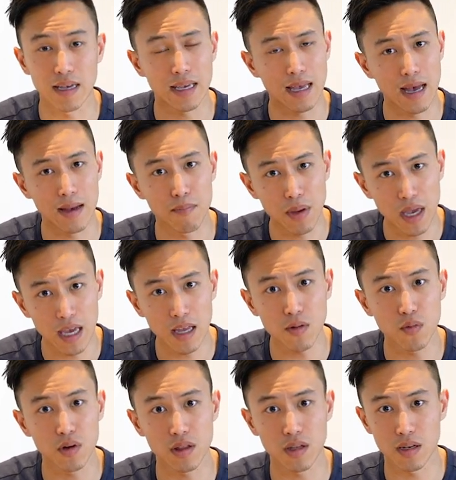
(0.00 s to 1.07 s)
a
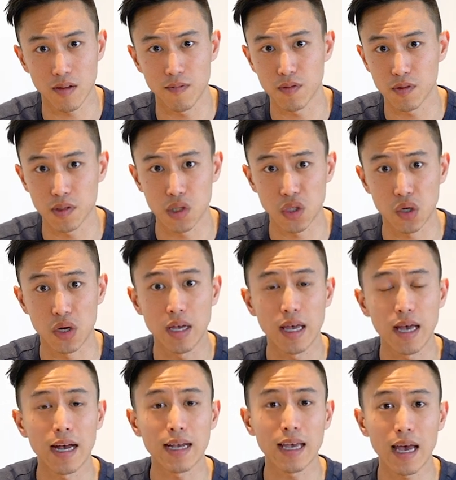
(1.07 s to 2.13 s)
campaign with an influencer,
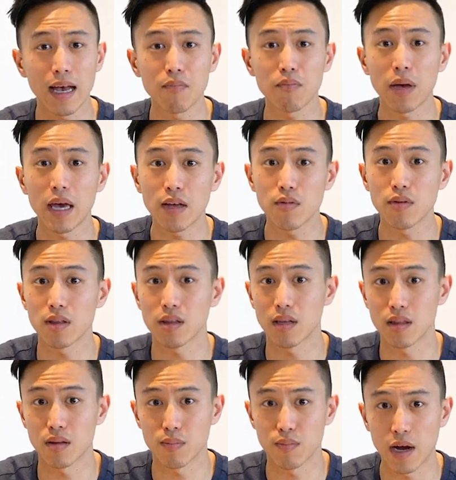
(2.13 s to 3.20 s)
a campaign with
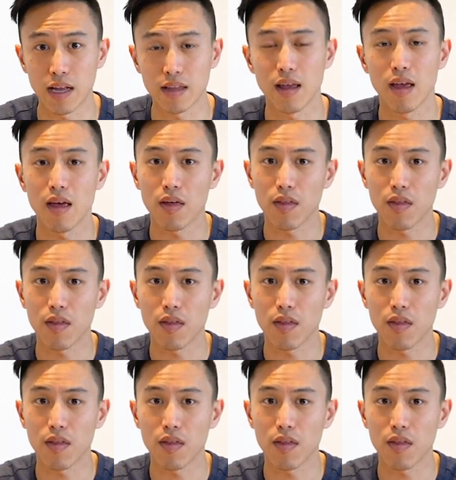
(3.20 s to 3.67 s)
another brand.